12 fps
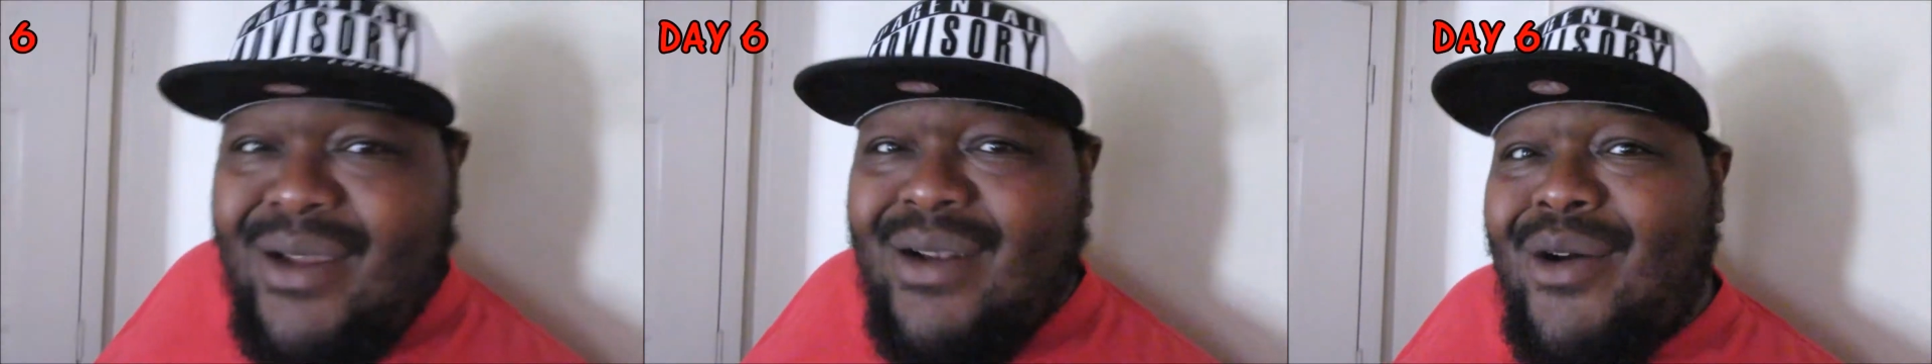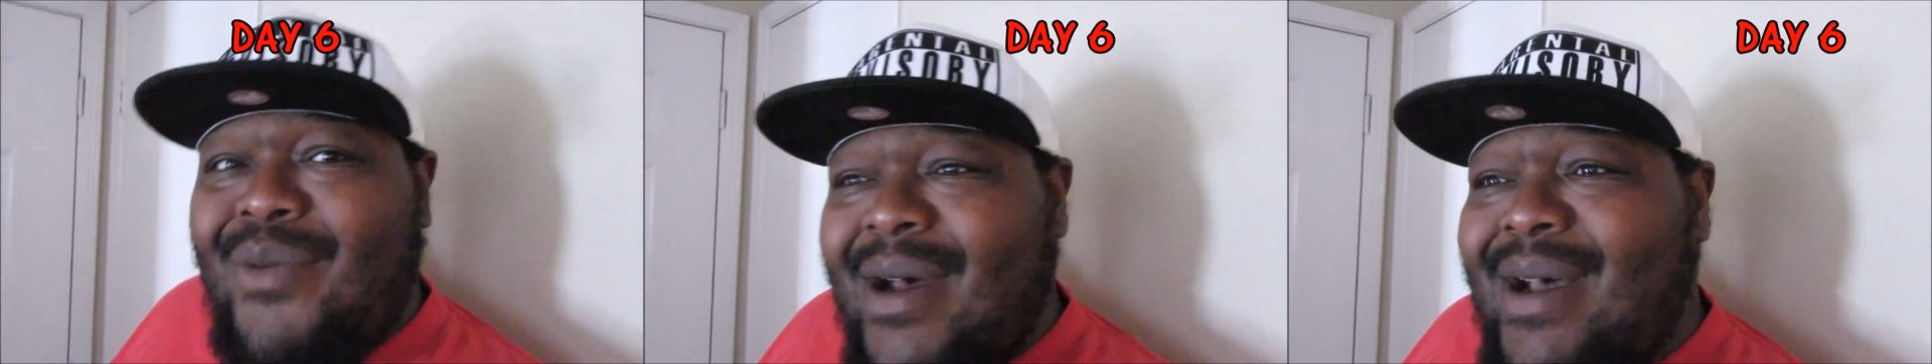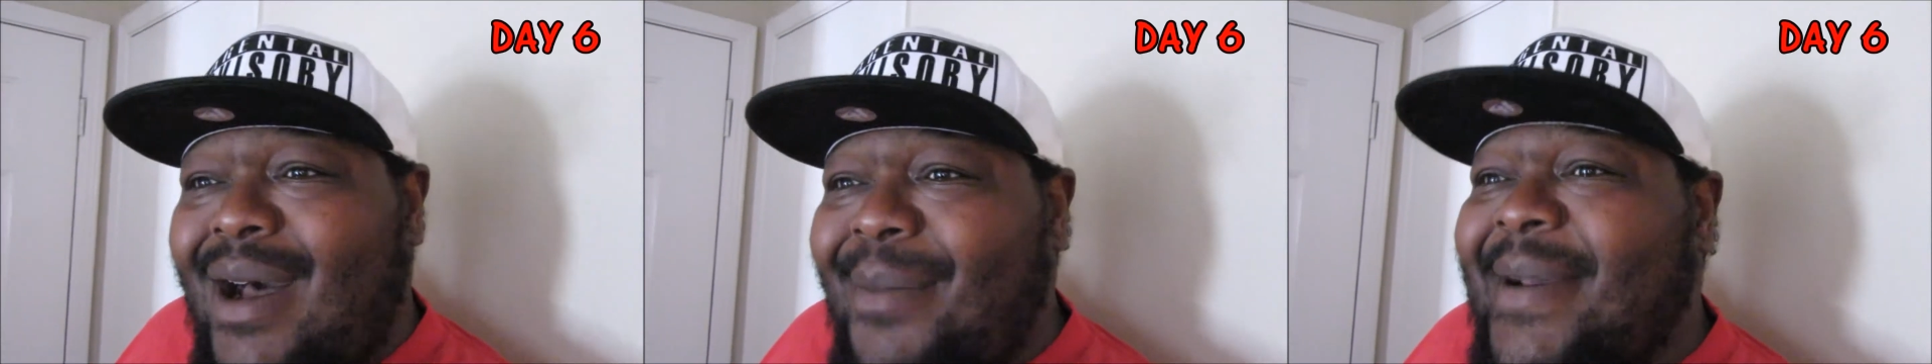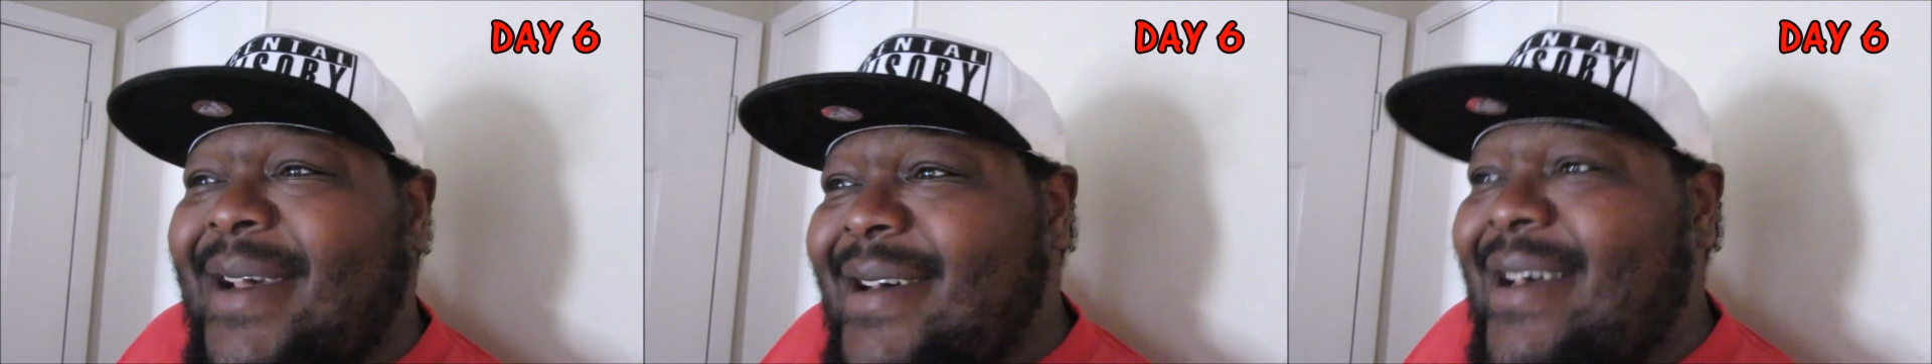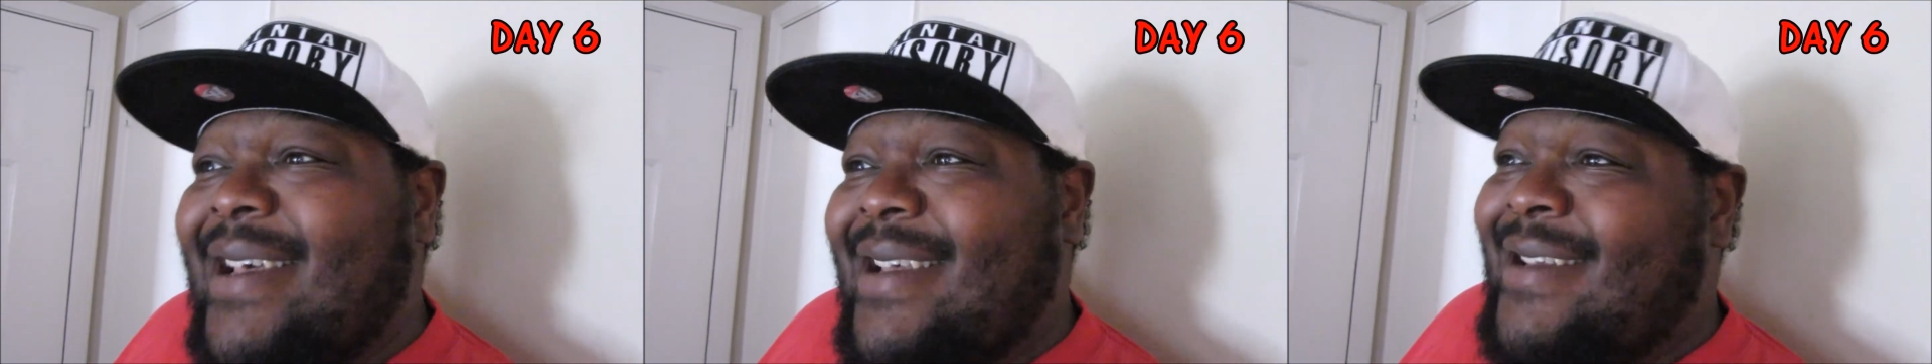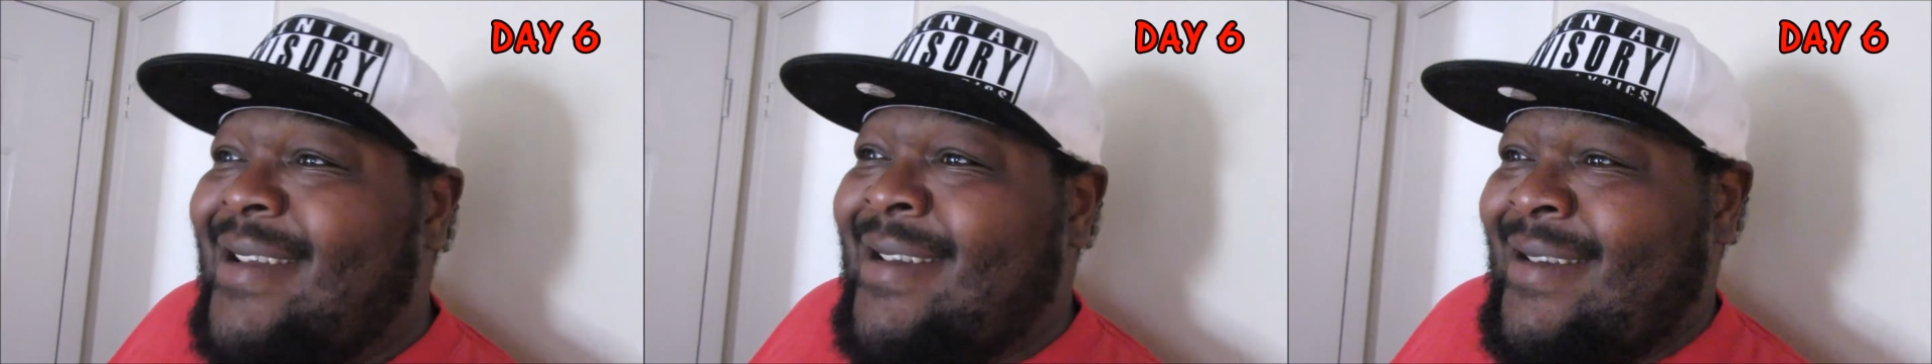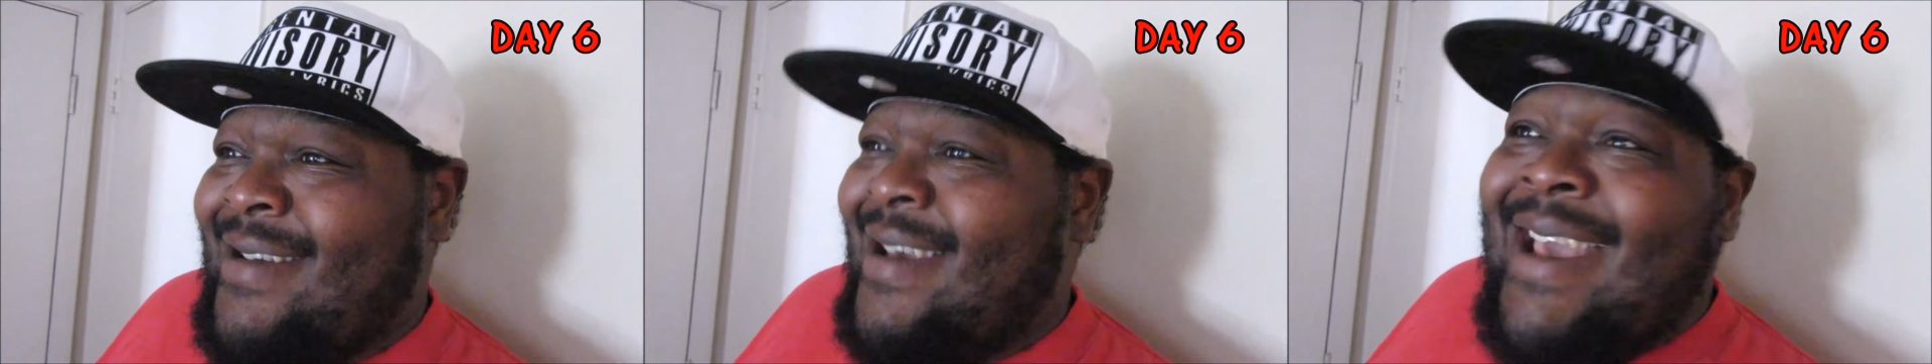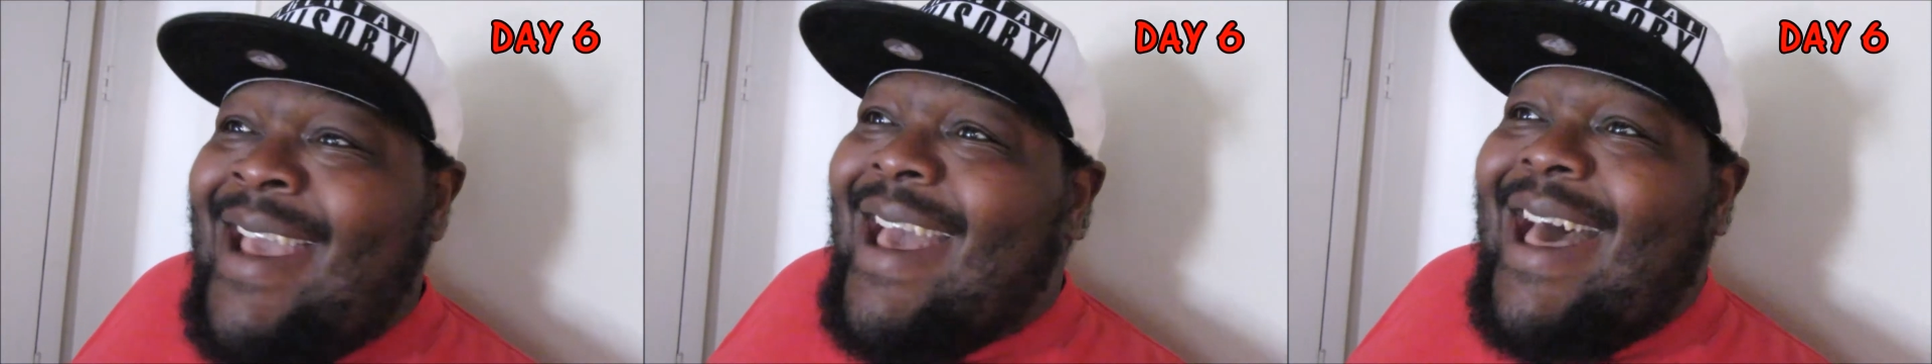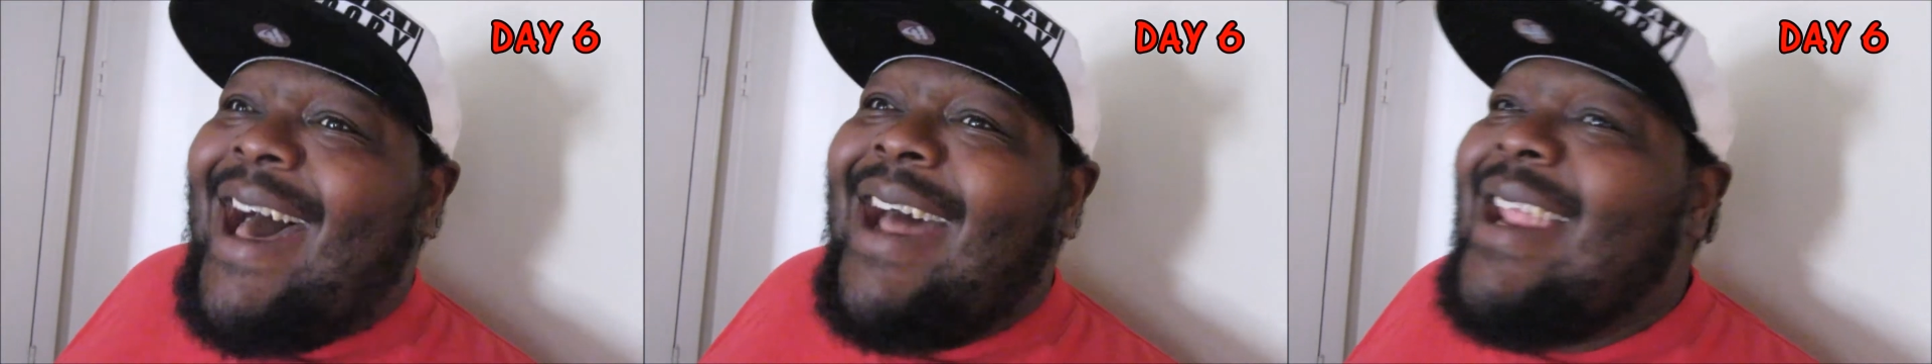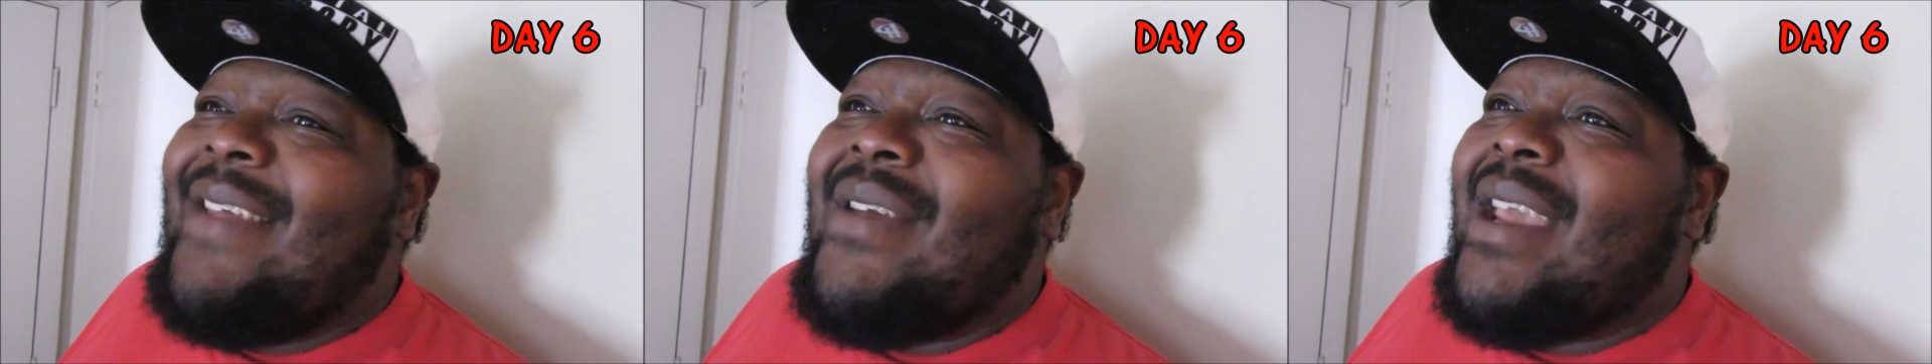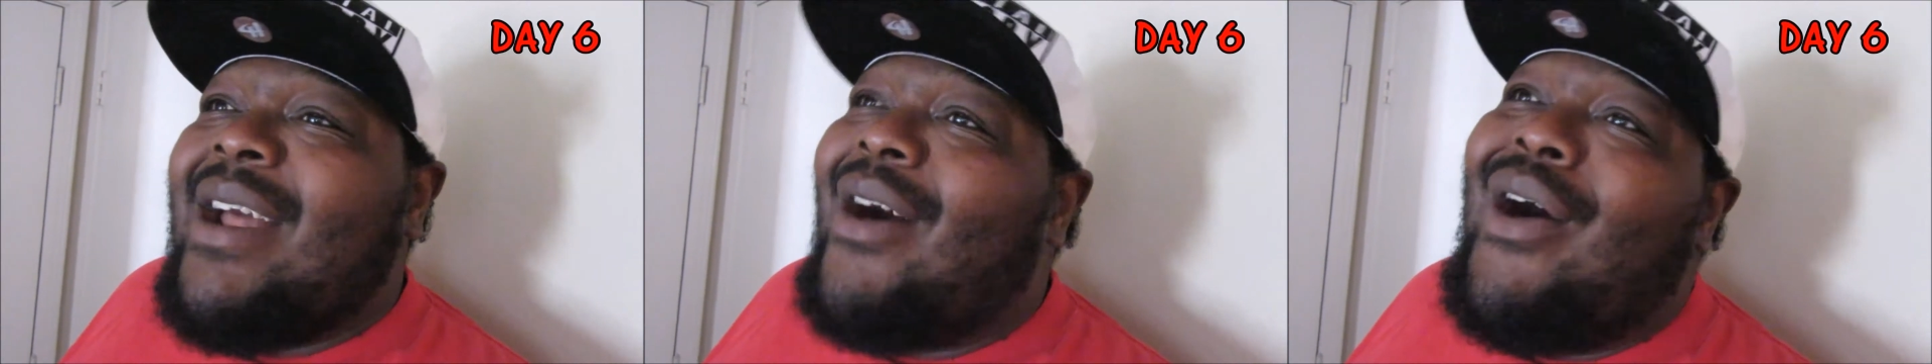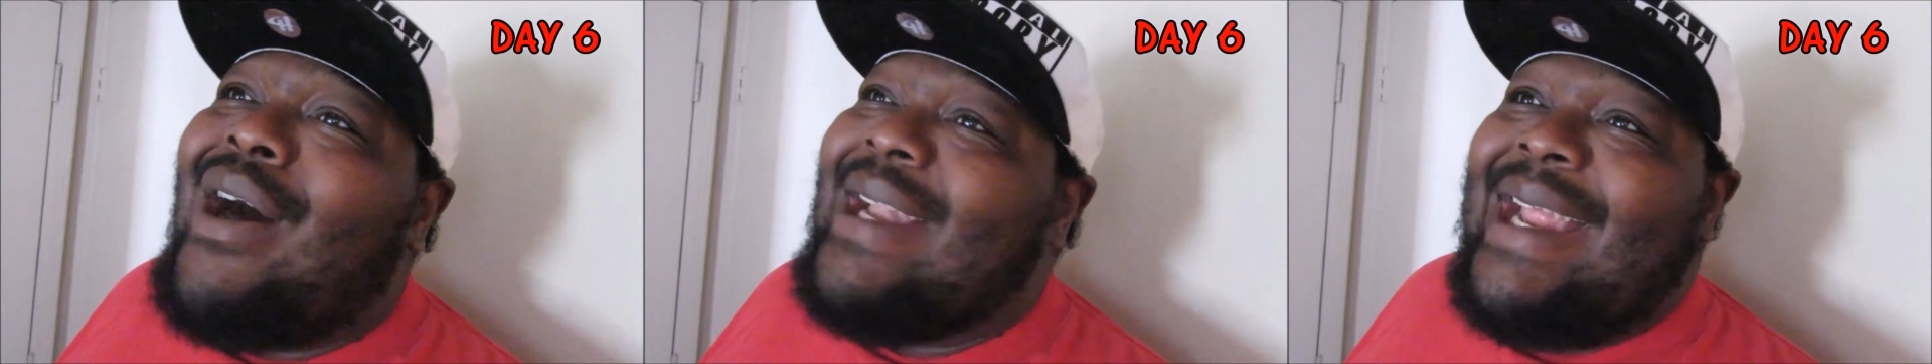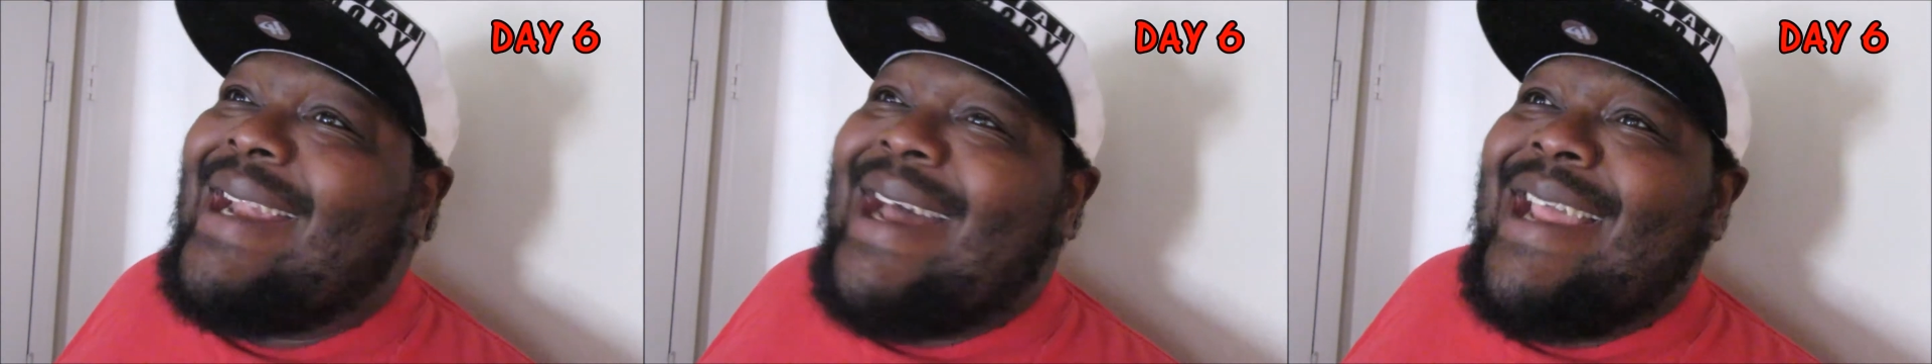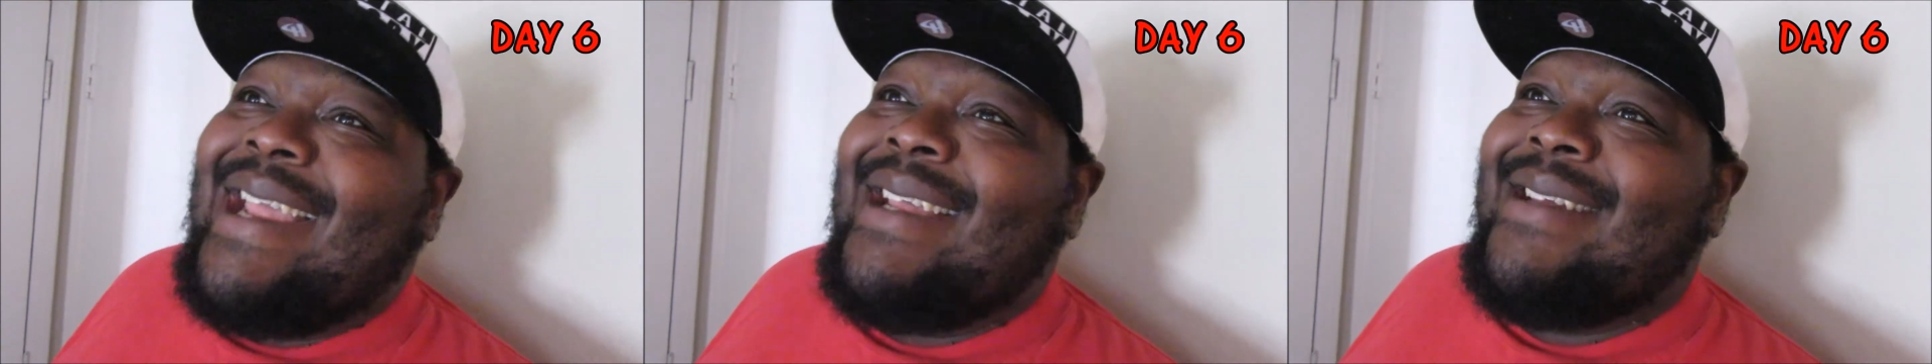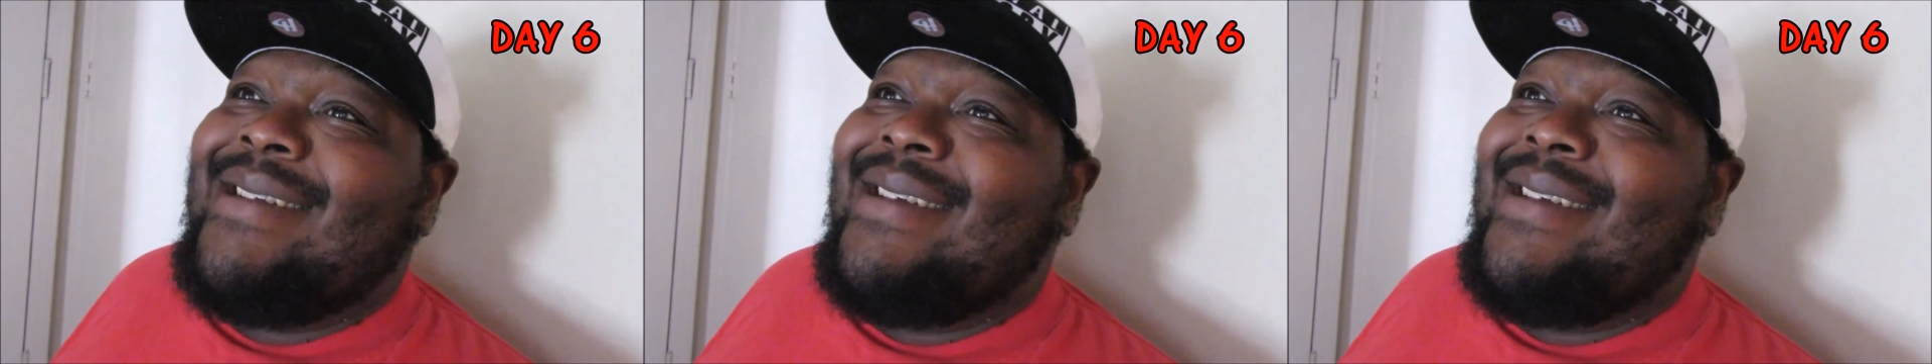You know what? I'm good. I didn't even get hard that night.